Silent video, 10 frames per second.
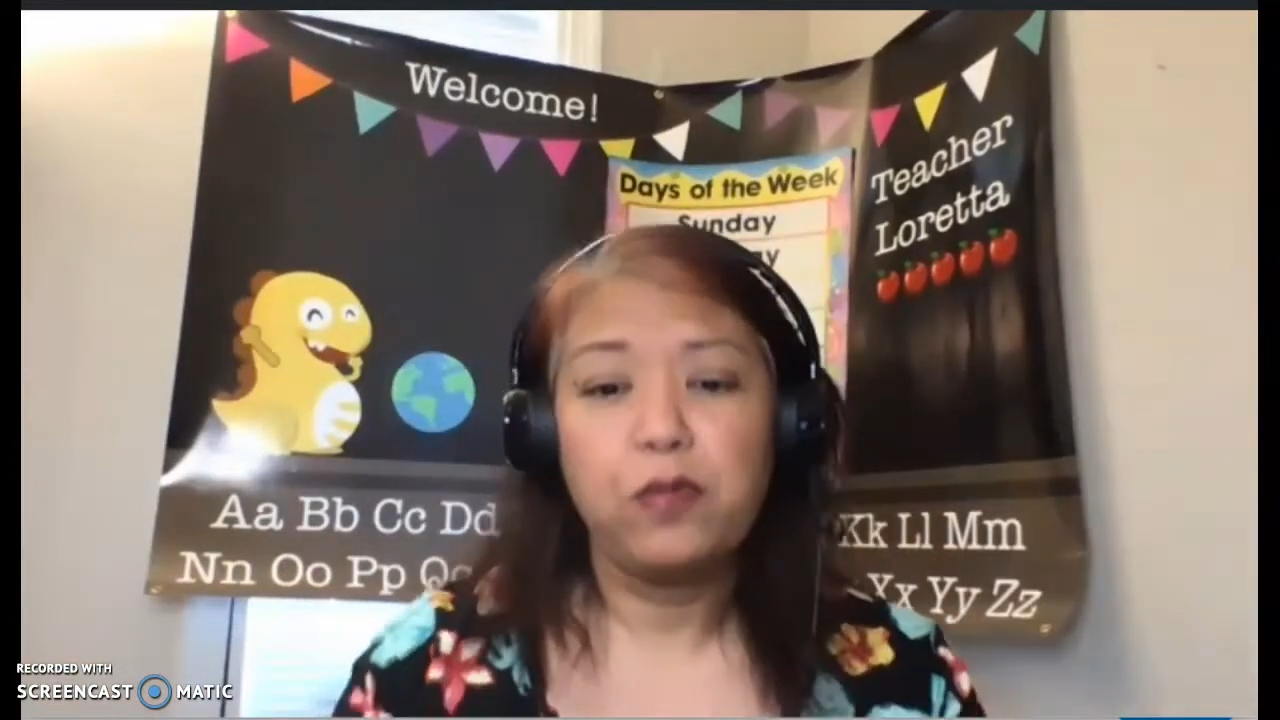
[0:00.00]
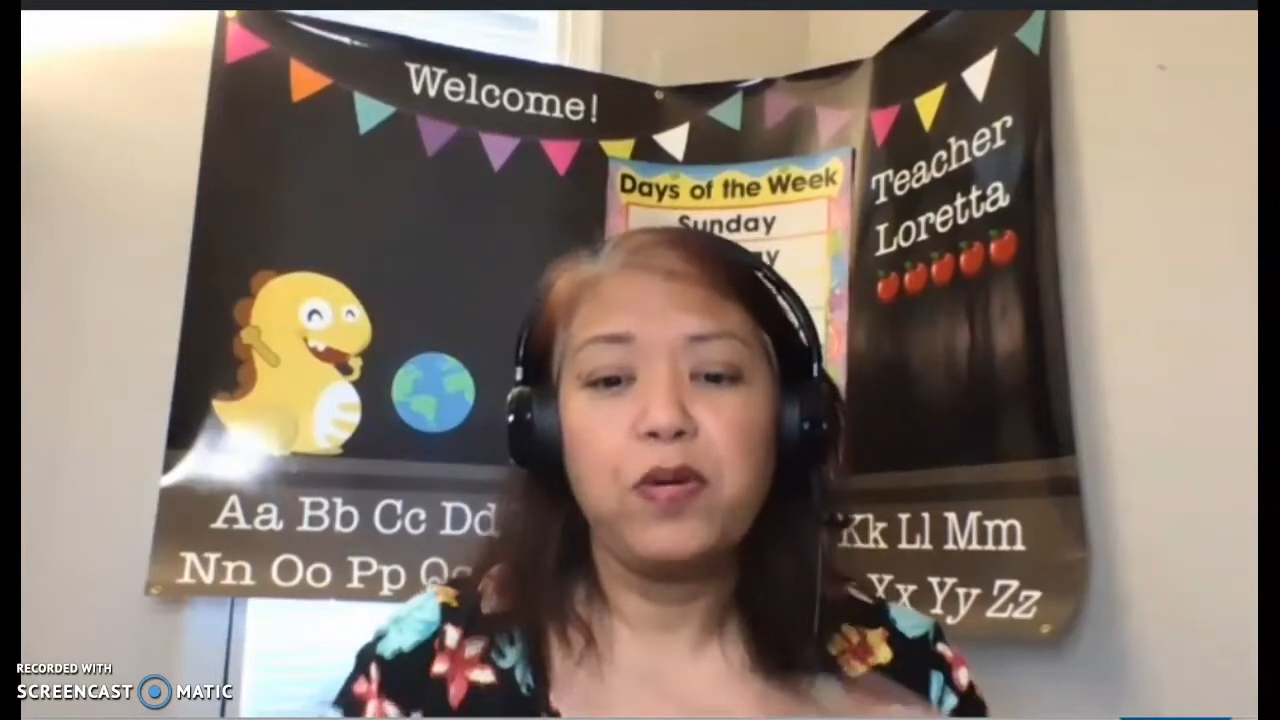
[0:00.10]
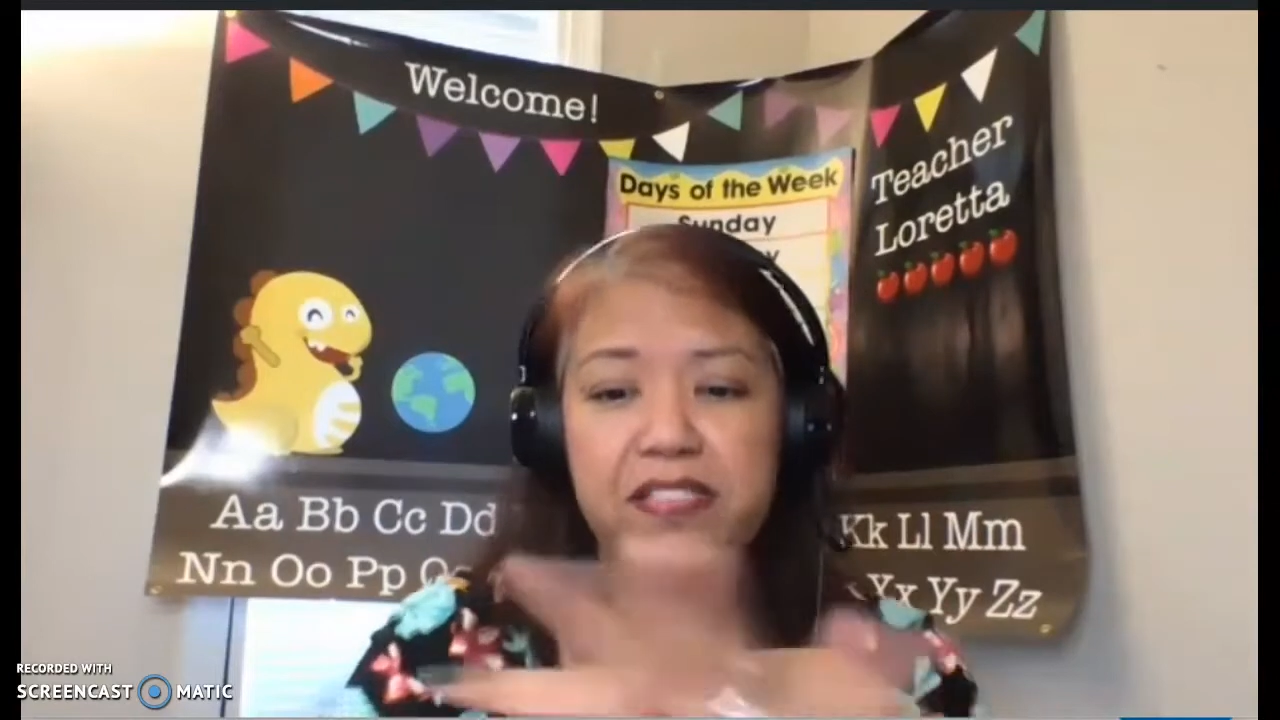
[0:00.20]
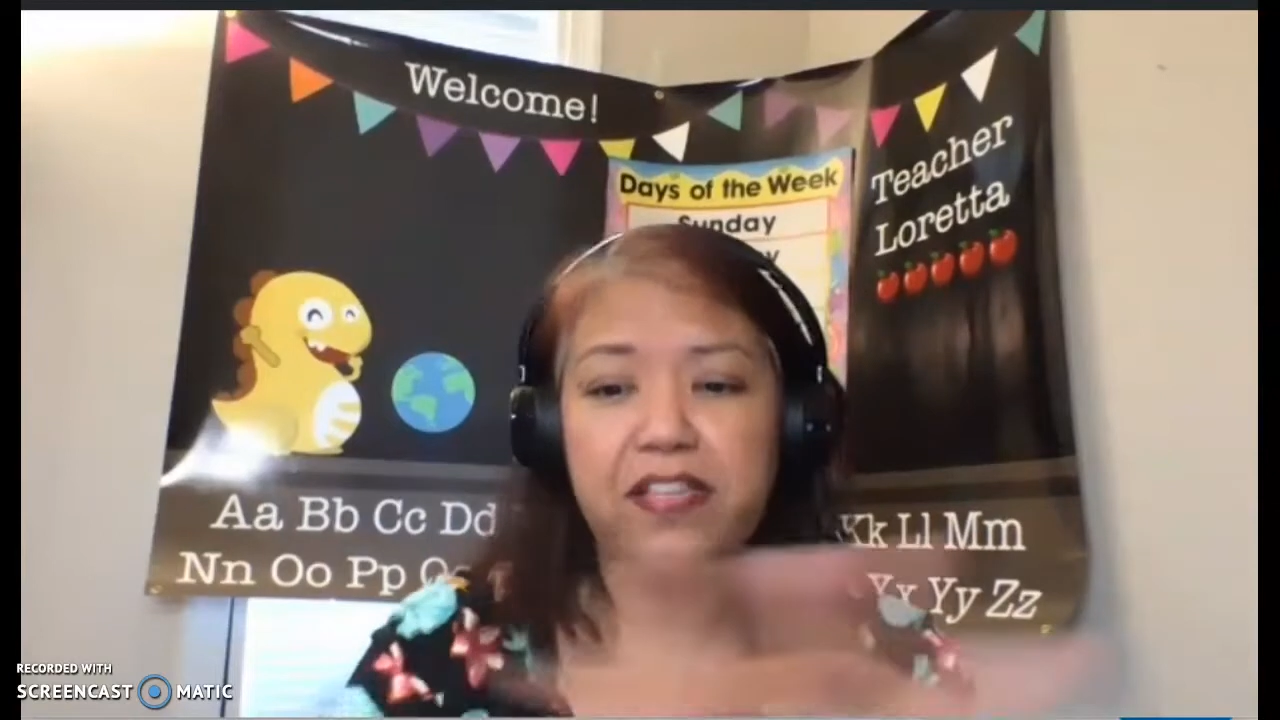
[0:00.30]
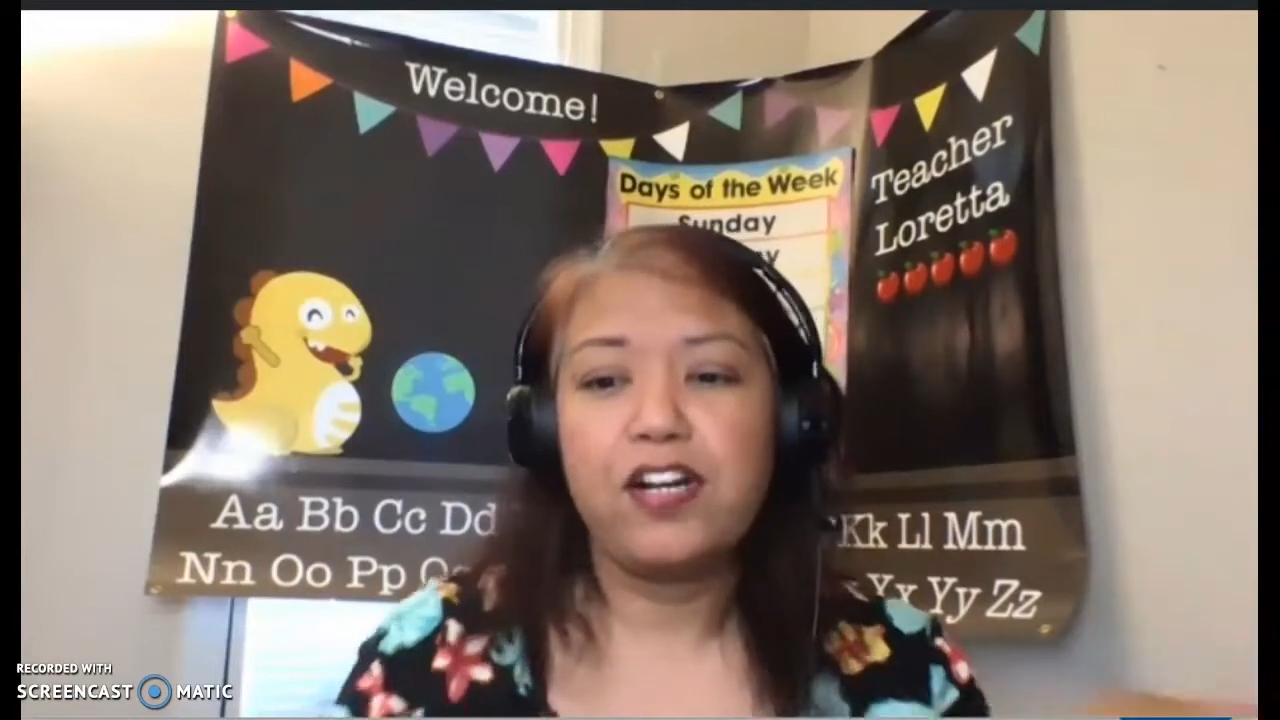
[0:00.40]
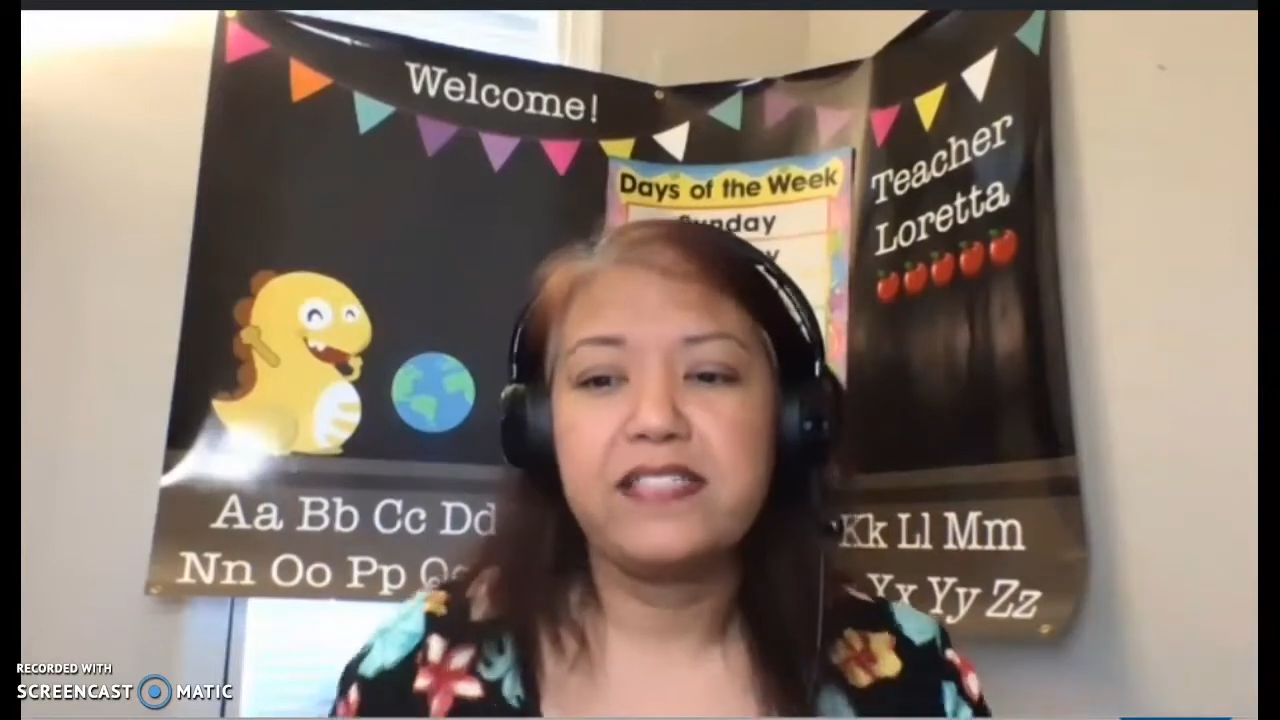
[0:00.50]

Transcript: the ones that are